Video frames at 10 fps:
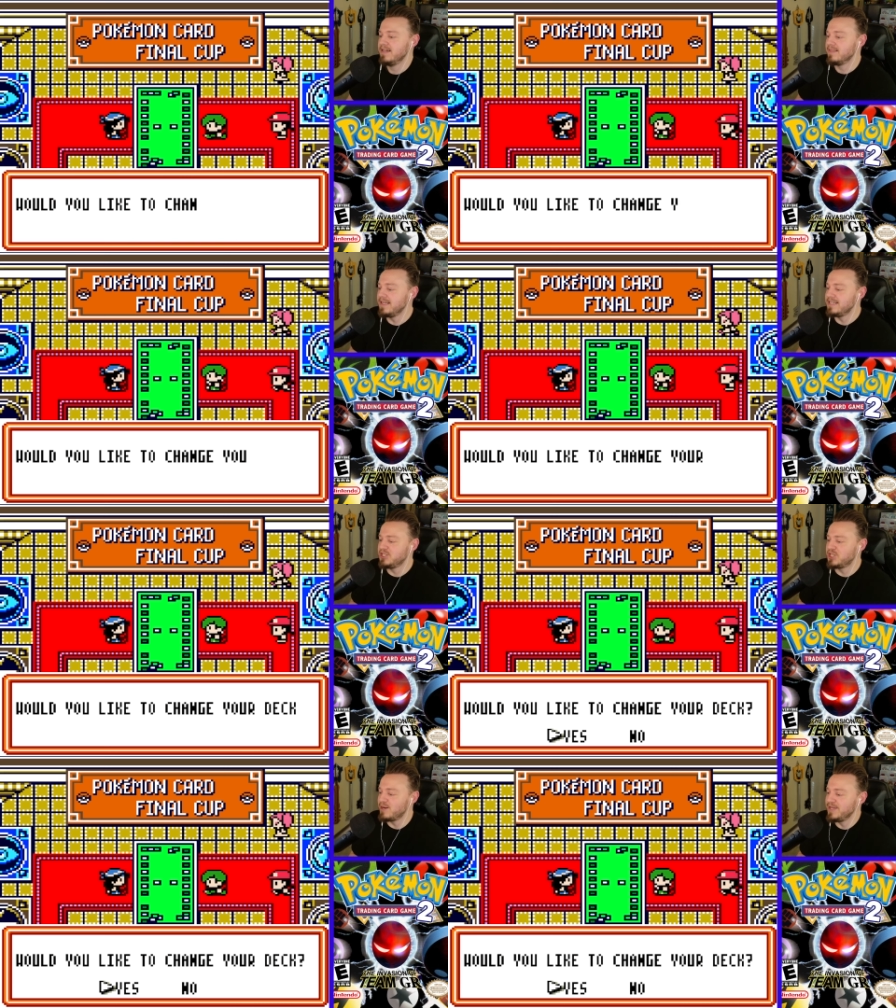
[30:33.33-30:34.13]
Ladies and
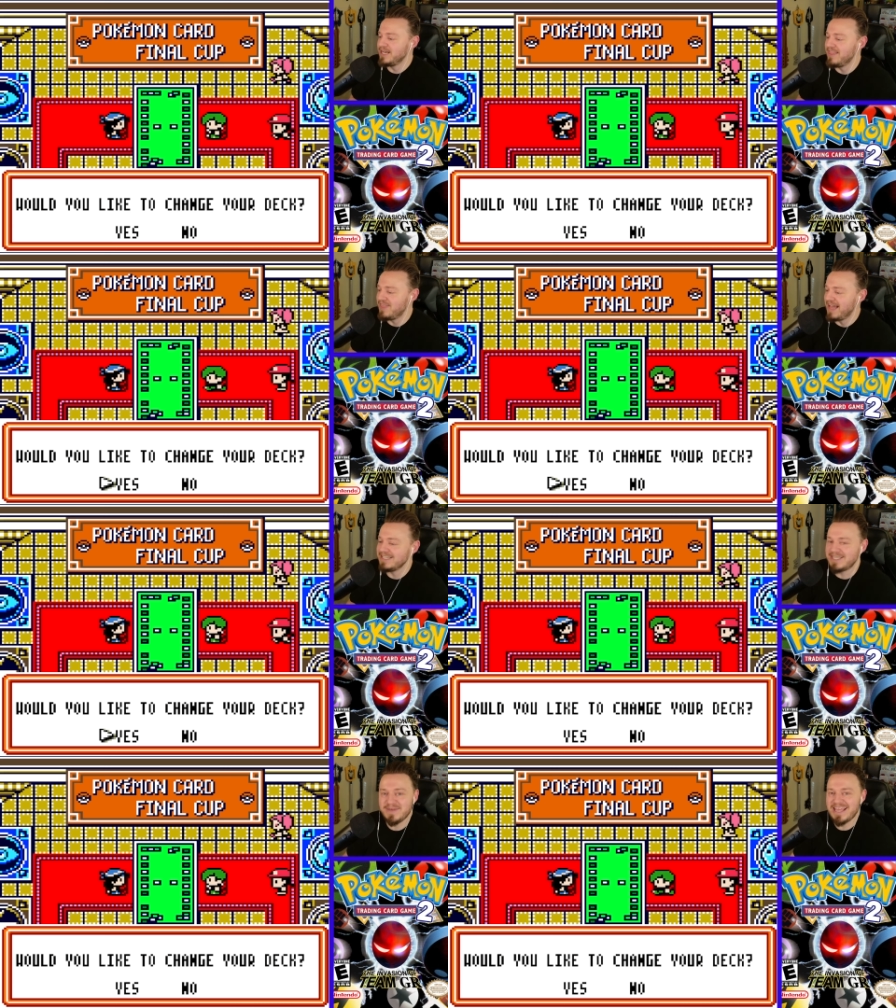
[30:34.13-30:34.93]
gentlemen, that
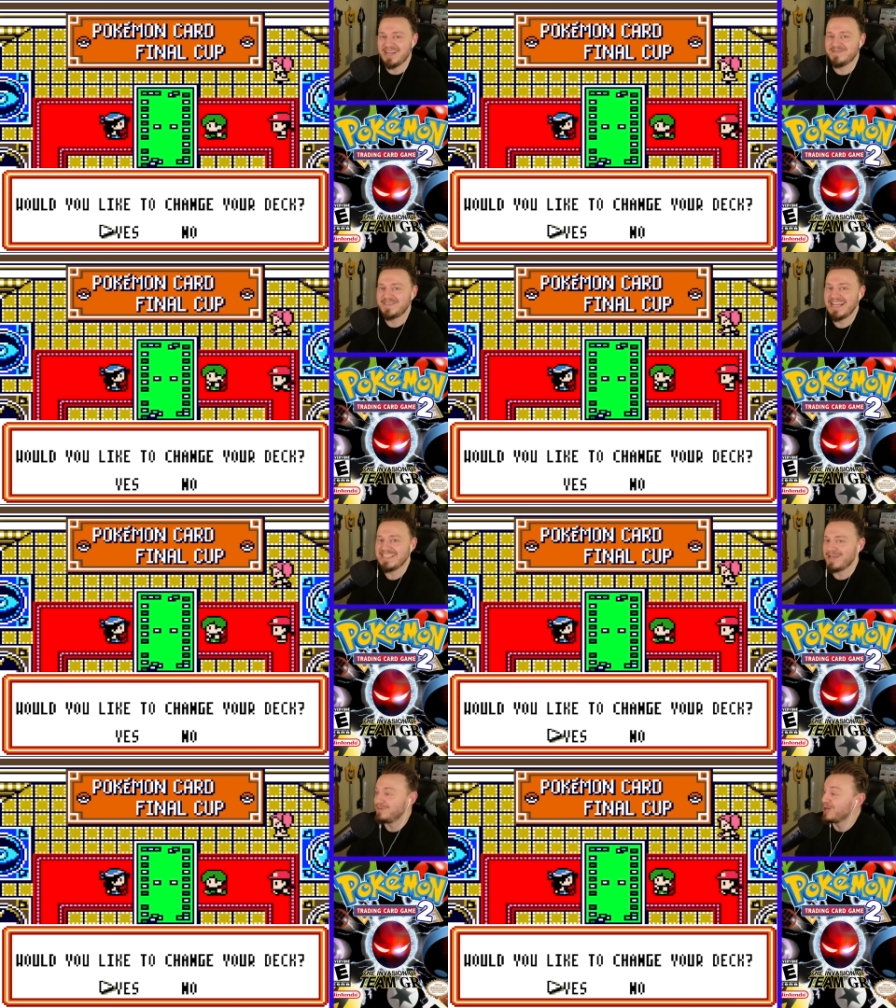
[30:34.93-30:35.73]
is going to be the end of
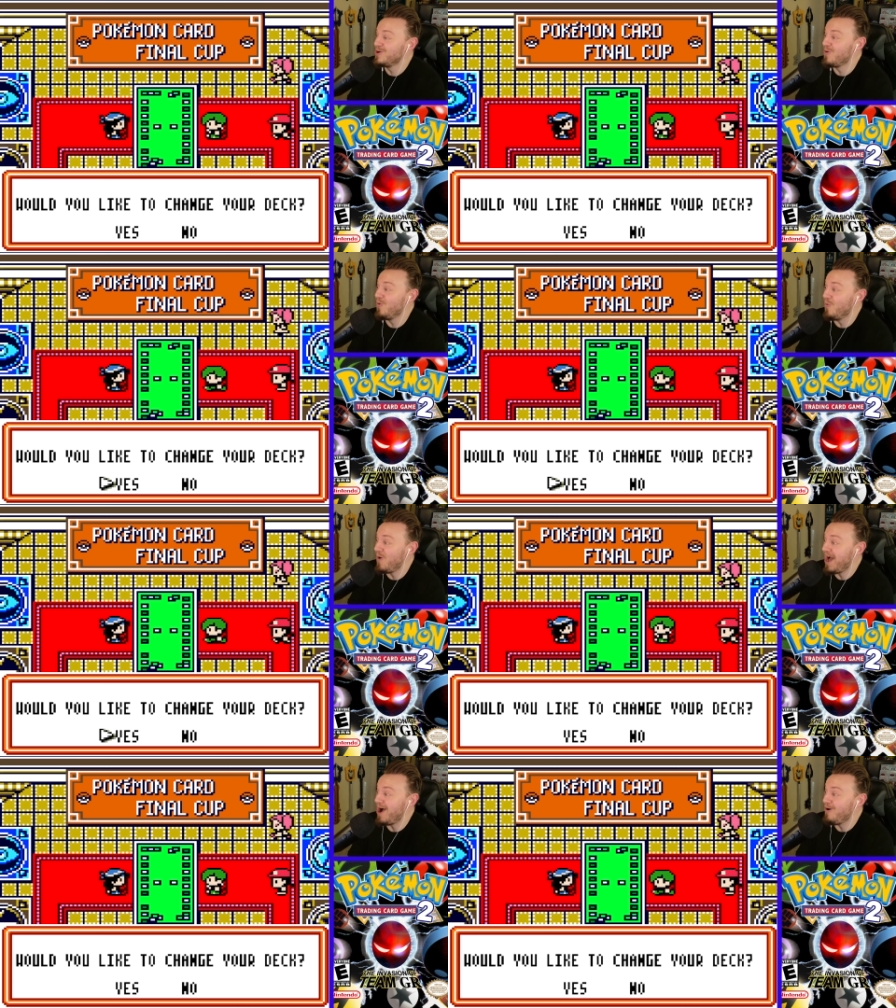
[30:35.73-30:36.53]
today's episode.
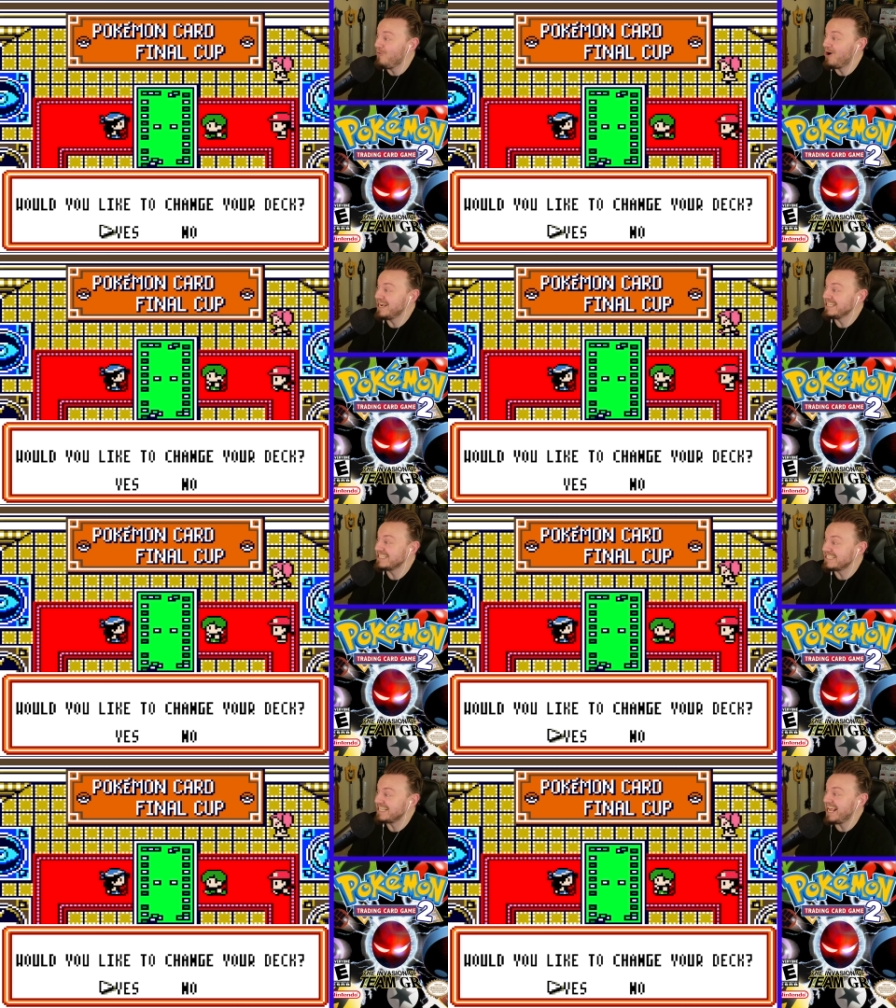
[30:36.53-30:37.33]
Wow, what an
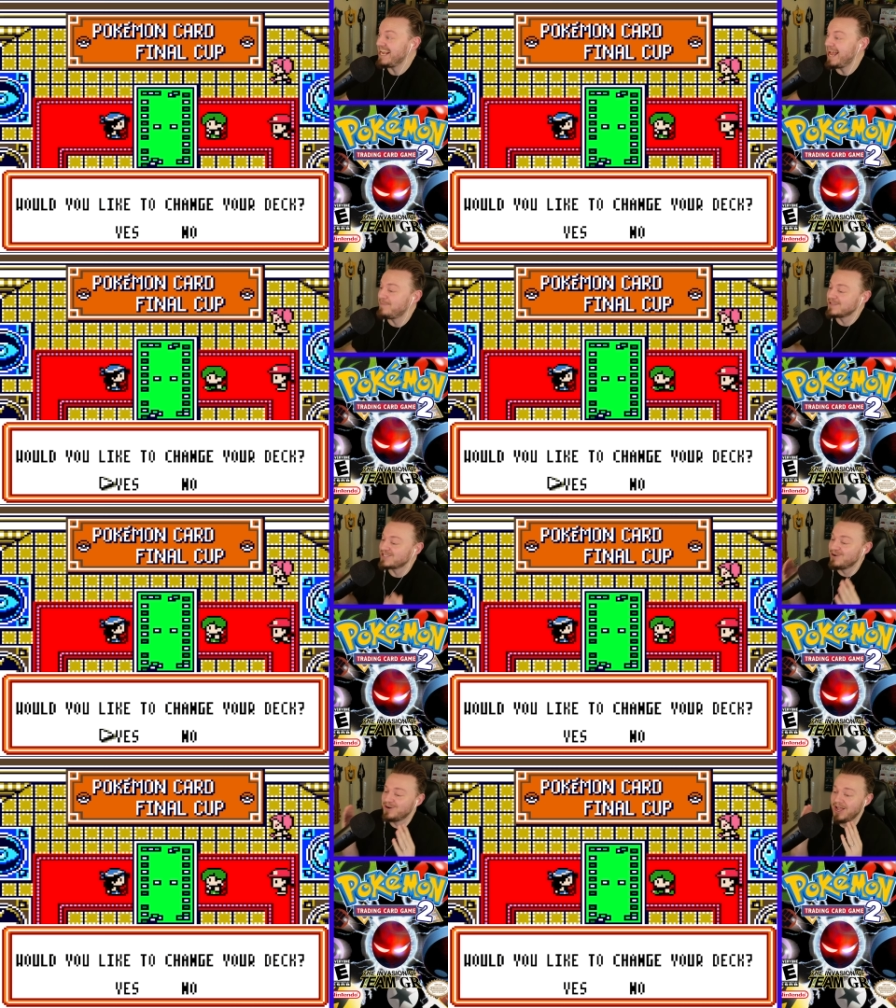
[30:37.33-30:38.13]
insane
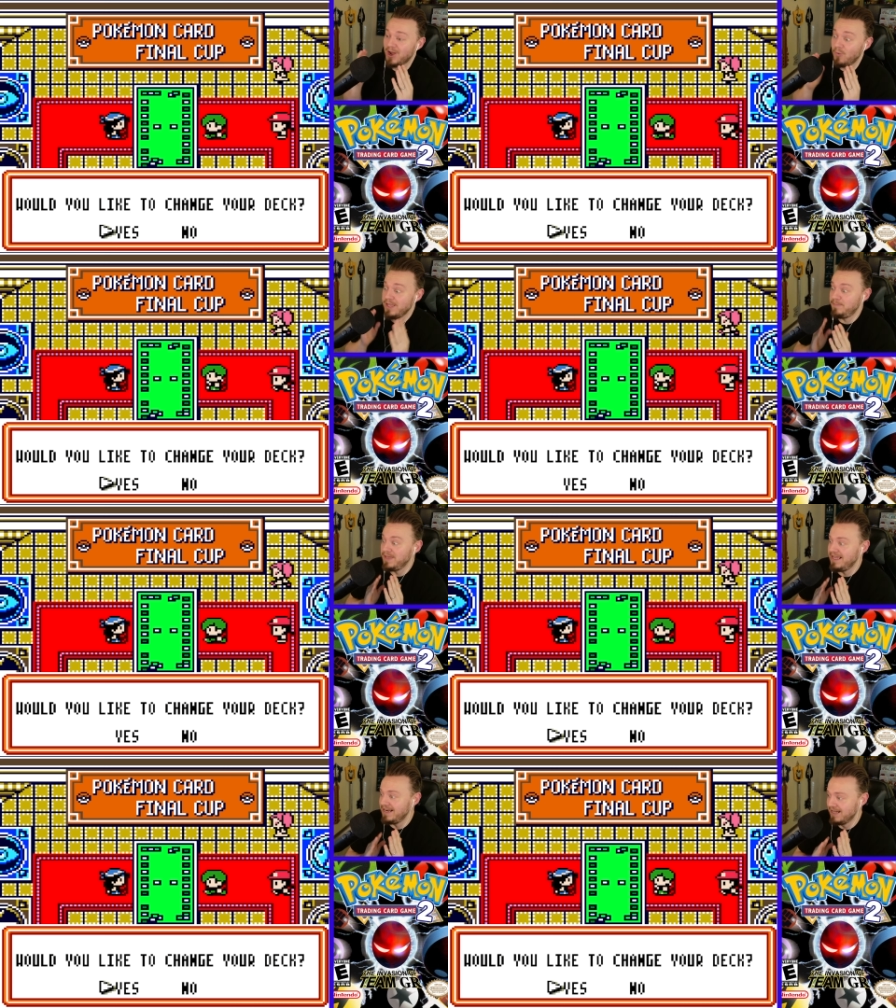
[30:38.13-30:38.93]
episode. We
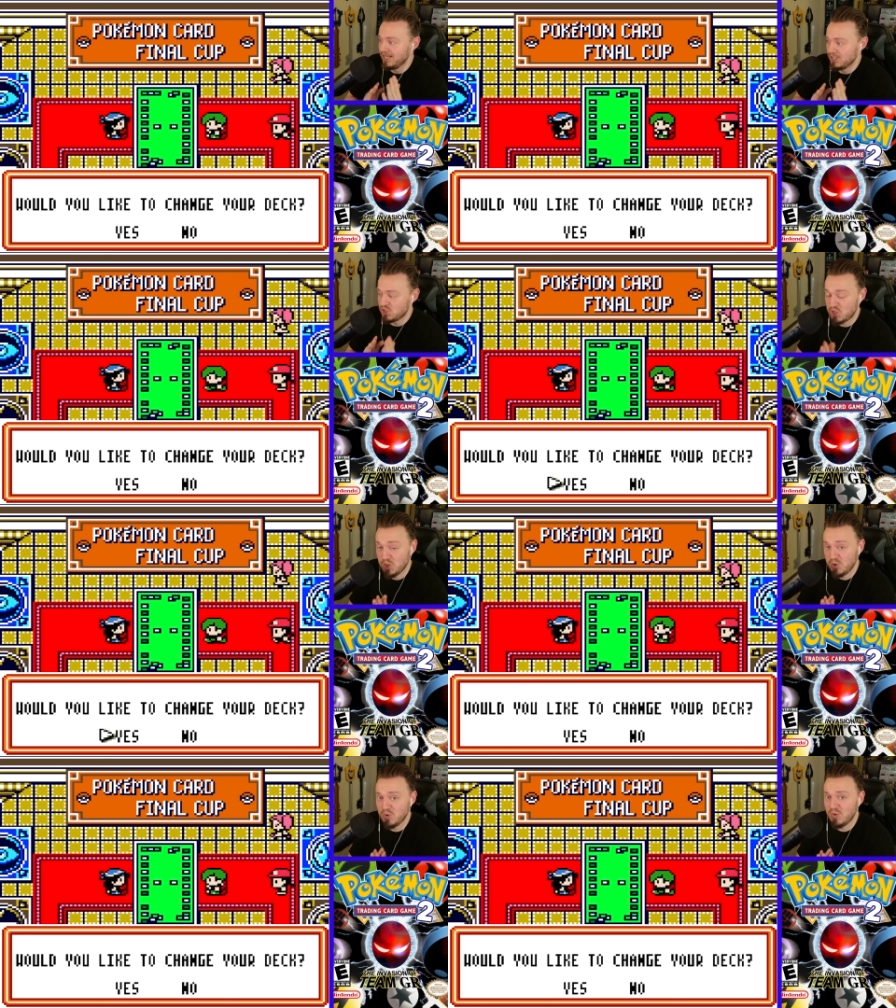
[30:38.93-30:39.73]
beat
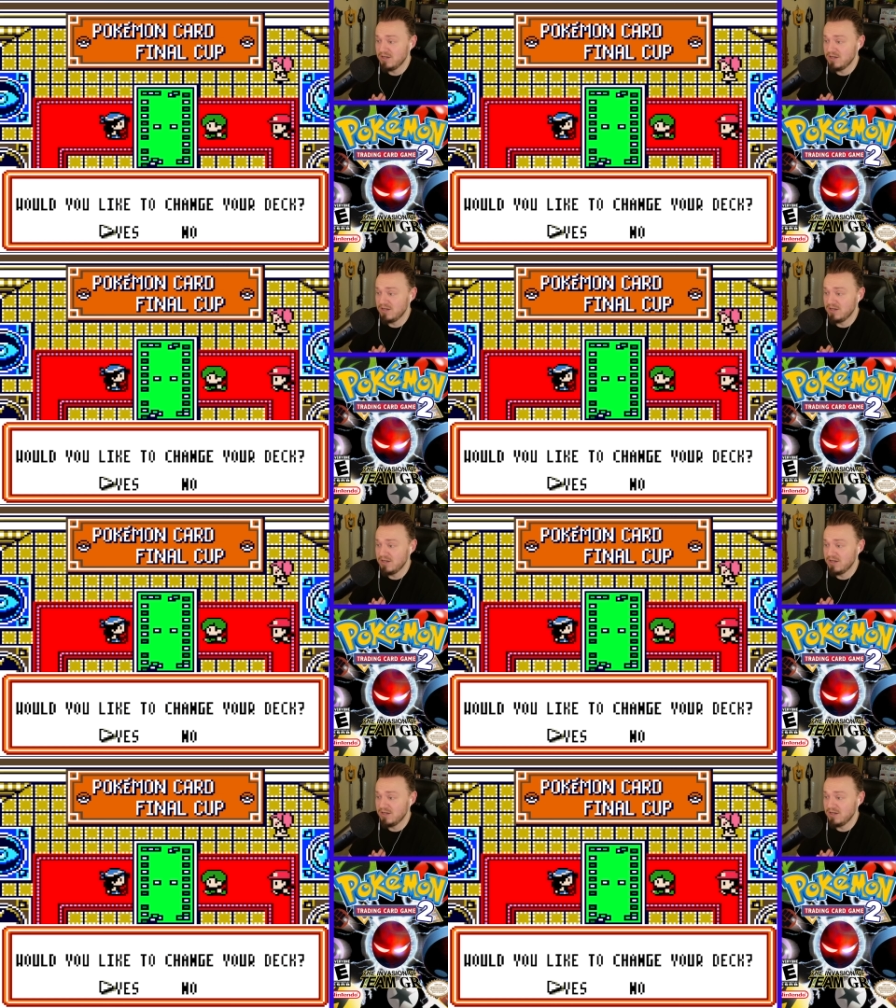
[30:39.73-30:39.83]
two